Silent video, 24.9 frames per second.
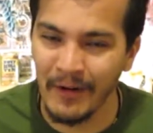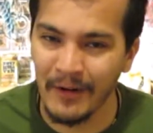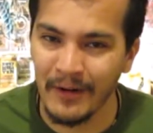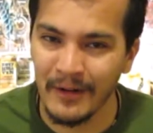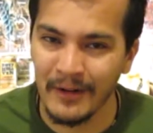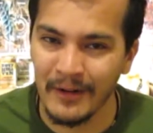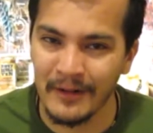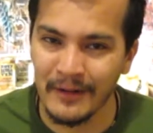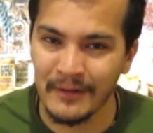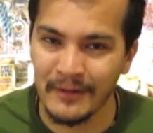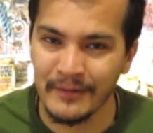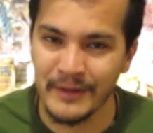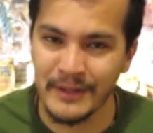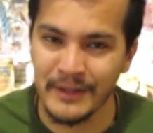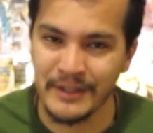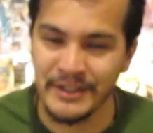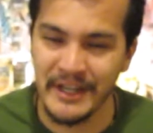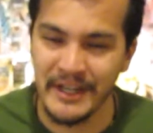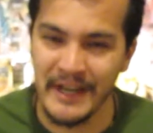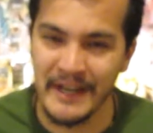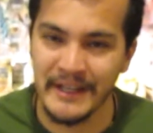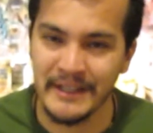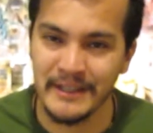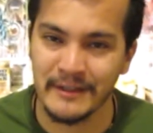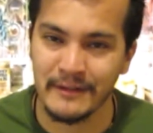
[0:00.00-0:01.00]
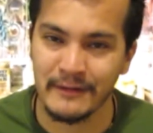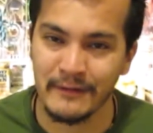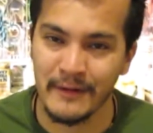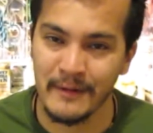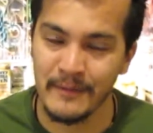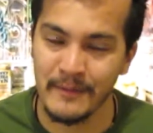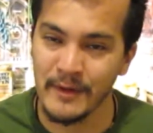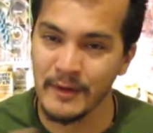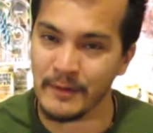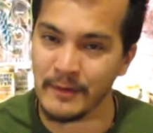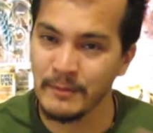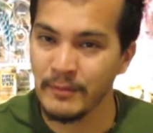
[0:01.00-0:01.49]
all of the changes
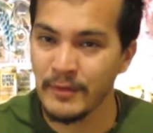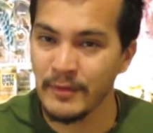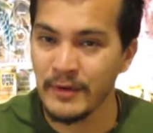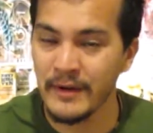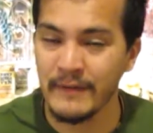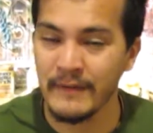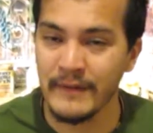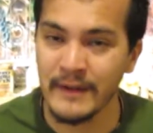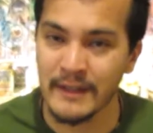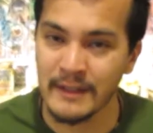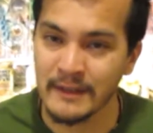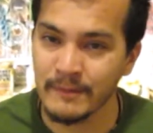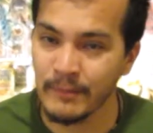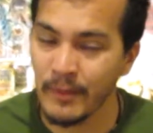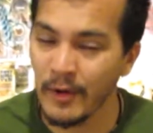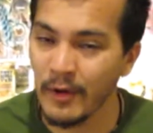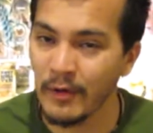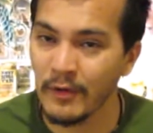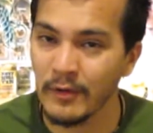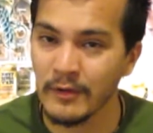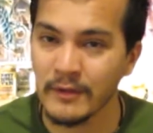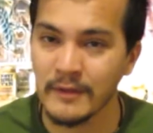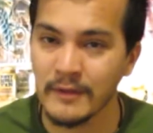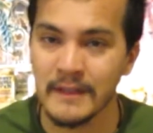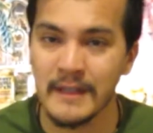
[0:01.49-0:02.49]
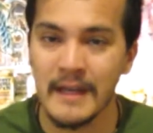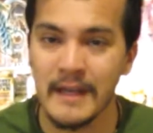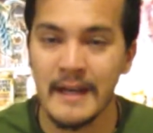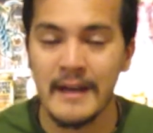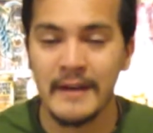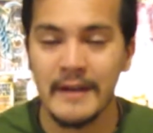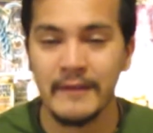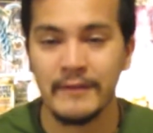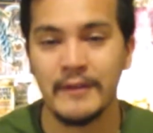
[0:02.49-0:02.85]
from the previous polls